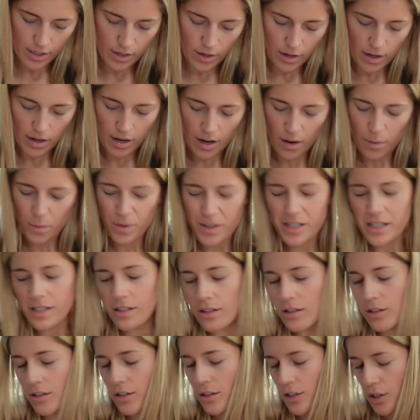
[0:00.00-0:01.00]
I
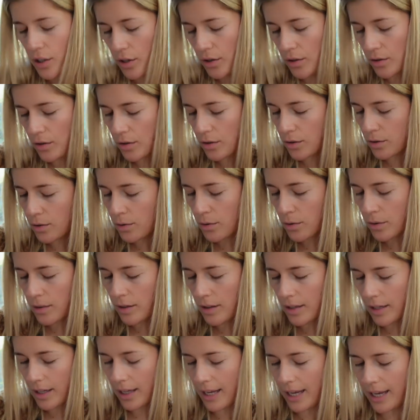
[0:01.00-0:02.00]
wasn't too
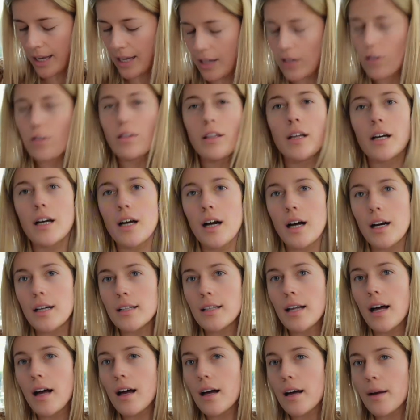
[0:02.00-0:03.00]
keen on the color.
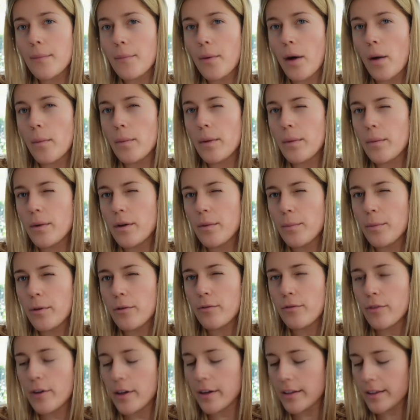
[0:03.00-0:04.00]
I probably would have
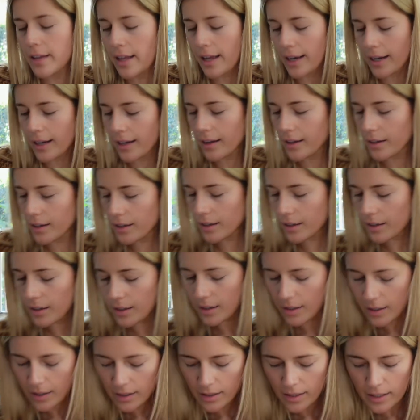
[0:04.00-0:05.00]
preferred like a
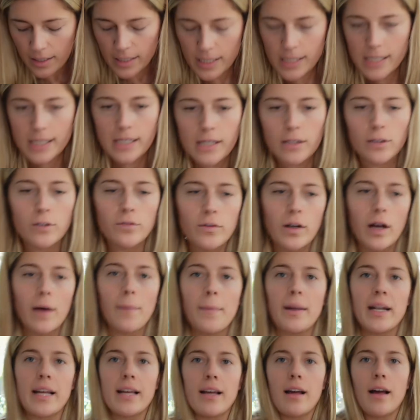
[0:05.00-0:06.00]
silver,
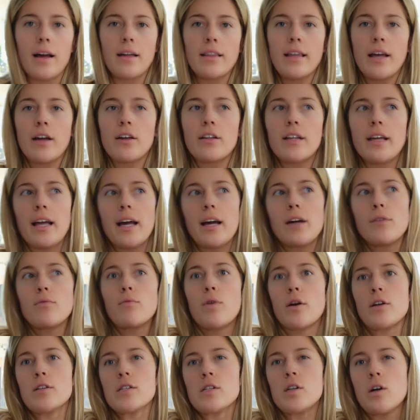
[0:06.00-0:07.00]
but they only had
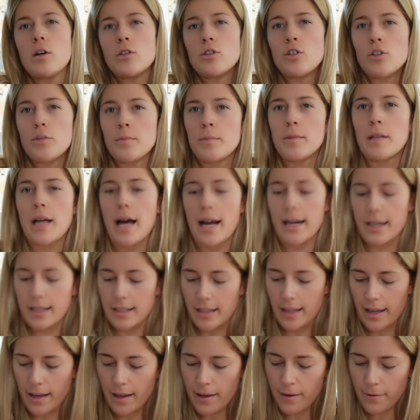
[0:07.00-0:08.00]
rose gold or black
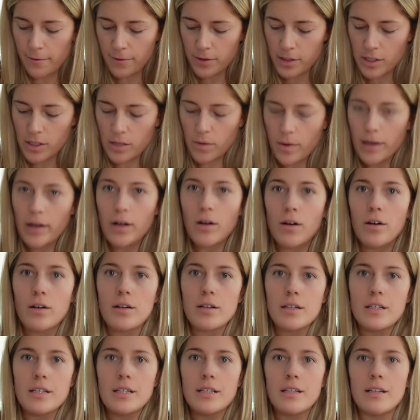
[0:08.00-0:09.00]
left. So I
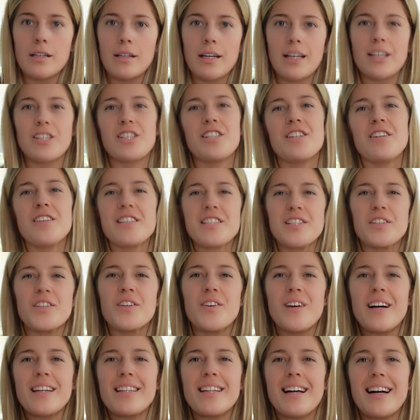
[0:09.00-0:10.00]
got, actually no, I do
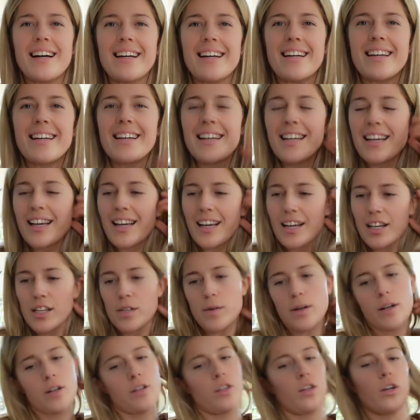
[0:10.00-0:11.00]
quite like it. So
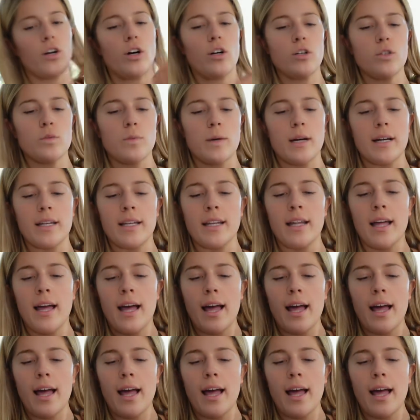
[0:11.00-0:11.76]
I got the gold one,